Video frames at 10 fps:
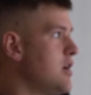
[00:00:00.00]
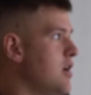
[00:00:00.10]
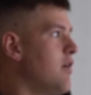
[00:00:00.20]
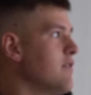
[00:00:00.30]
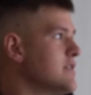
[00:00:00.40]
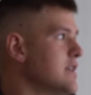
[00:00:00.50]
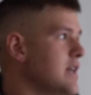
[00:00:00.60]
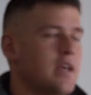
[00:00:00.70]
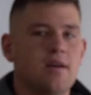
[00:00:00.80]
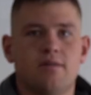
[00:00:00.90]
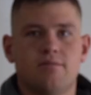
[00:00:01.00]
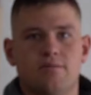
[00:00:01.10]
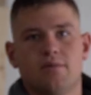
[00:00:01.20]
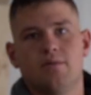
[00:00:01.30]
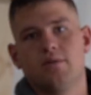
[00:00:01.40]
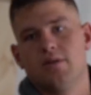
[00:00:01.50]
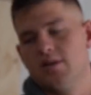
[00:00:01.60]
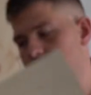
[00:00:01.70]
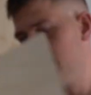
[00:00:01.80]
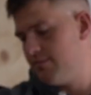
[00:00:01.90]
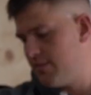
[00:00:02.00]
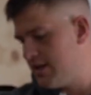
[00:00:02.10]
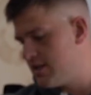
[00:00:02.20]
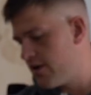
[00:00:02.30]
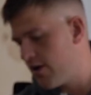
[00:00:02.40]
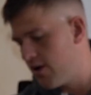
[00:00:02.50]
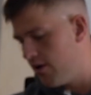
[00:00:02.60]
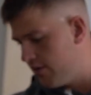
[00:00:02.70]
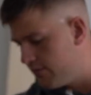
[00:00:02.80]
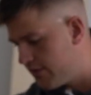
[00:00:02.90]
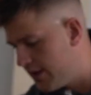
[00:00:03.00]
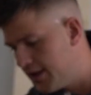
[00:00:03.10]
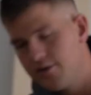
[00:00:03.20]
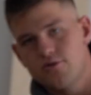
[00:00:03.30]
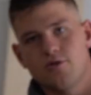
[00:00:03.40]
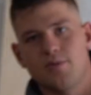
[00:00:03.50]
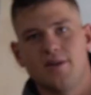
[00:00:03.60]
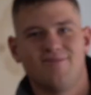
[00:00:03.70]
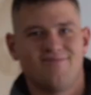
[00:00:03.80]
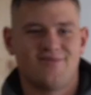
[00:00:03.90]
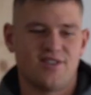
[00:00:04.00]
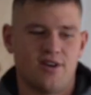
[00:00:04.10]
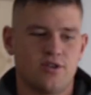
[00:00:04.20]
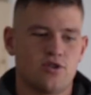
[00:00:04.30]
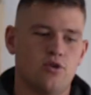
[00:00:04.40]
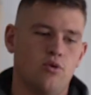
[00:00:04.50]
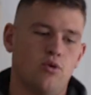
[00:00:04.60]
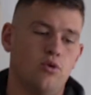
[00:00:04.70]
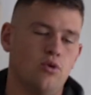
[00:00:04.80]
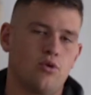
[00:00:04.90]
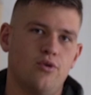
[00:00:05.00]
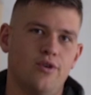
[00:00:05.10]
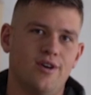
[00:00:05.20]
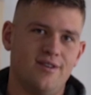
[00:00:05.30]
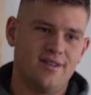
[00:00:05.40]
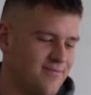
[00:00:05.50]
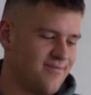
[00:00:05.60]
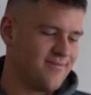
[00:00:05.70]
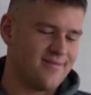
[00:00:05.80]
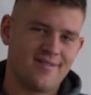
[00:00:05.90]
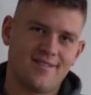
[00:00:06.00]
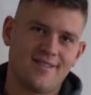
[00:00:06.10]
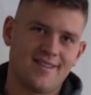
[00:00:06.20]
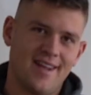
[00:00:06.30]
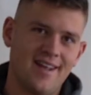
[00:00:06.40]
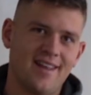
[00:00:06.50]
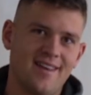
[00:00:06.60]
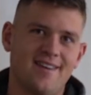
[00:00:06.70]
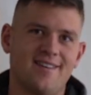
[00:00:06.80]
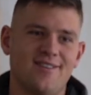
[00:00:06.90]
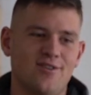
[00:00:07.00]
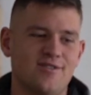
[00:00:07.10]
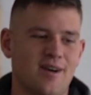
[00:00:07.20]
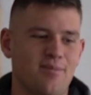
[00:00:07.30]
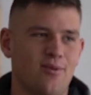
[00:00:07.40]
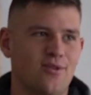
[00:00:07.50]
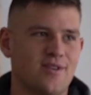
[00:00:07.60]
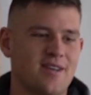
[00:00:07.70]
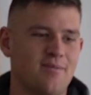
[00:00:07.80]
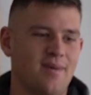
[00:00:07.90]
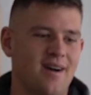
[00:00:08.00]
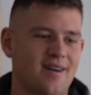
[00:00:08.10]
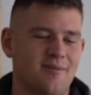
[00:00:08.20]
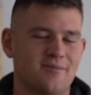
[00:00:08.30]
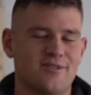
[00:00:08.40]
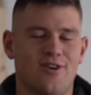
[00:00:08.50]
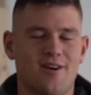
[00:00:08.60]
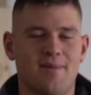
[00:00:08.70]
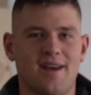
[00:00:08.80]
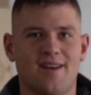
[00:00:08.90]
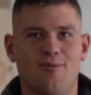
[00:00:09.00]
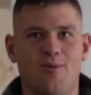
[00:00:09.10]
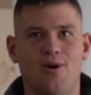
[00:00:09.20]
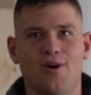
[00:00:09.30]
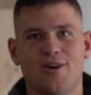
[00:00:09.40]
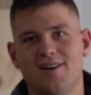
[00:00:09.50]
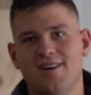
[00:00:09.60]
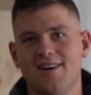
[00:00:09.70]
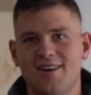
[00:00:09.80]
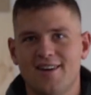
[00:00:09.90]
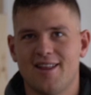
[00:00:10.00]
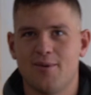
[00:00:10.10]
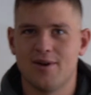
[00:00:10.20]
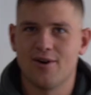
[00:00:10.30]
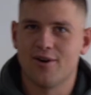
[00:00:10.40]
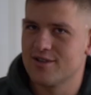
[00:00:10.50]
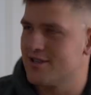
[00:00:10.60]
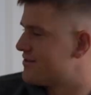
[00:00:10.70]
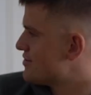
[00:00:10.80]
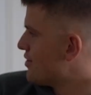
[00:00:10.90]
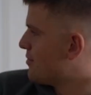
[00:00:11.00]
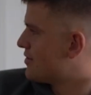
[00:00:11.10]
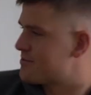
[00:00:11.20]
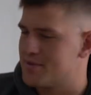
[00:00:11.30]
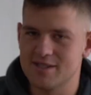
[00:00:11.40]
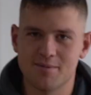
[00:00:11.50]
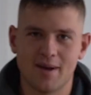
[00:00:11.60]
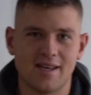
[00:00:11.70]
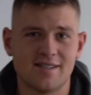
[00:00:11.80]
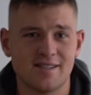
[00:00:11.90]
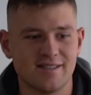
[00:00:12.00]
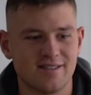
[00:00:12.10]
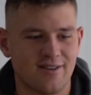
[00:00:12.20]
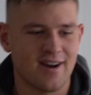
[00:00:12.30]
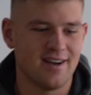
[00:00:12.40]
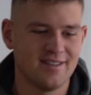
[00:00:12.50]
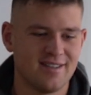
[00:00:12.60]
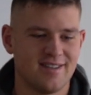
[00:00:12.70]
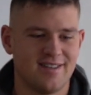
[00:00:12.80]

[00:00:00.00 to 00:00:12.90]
obviously the interior of the Troopy. So it should all look good. Nearly used up all the timber, and I'm just trying to make it work that we don't, because I have so much bits and pieces around.